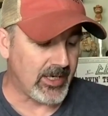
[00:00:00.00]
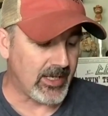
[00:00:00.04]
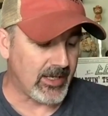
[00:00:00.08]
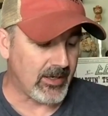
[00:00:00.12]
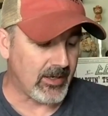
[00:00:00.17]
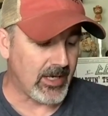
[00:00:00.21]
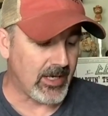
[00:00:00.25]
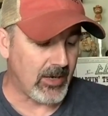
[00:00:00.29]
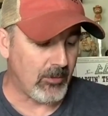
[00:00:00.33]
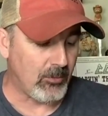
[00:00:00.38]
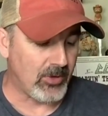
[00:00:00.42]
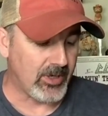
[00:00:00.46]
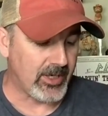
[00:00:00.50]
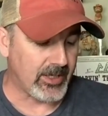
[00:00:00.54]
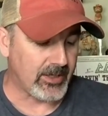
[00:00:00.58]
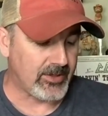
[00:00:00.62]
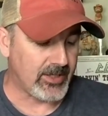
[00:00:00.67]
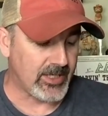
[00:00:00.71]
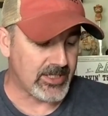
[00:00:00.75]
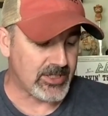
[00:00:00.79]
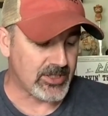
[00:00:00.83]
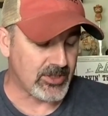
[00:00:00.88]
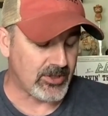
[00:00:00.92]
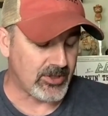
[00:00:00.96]
I, I, want to
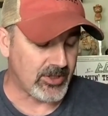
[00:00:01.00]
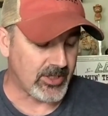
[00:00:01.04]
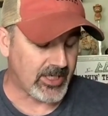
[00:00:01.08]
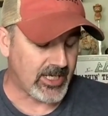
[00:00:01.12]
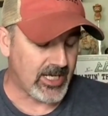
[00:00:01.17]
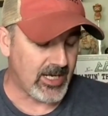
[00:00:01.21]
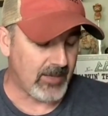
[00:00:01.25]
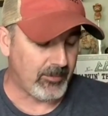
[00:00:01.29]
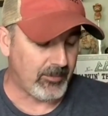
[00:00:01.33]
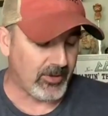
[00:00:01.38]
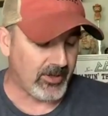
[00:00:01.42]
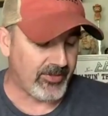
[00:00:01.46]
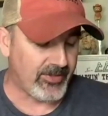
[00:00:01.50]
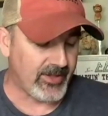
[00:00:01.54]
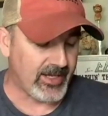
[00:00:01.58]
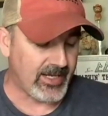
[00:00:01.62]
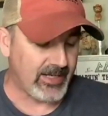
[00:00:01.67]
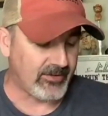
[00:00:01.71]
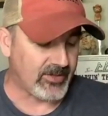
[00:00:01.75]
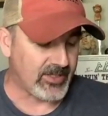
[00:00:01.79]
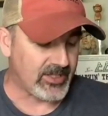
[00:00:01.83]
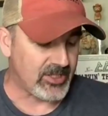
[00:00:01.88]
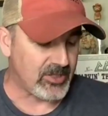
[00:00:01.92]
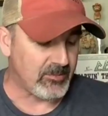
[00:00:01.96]
touch on a couple of
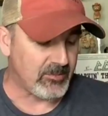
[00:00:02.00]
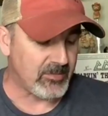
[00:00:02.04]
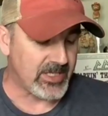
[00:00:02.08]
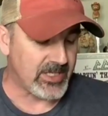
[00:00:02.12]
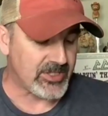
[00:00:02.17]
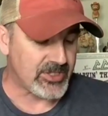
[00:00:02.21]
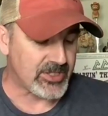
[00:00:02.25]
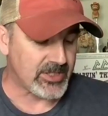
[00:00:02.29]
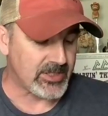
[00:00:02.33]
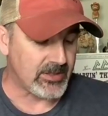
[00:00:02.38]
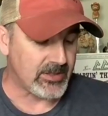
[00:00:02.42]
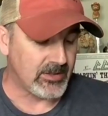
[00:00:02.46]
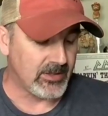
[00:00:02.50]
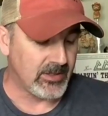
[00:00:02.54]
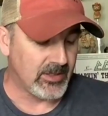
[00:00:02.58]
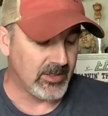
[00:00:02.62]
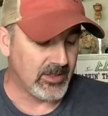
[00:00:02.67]
things that you mentioned.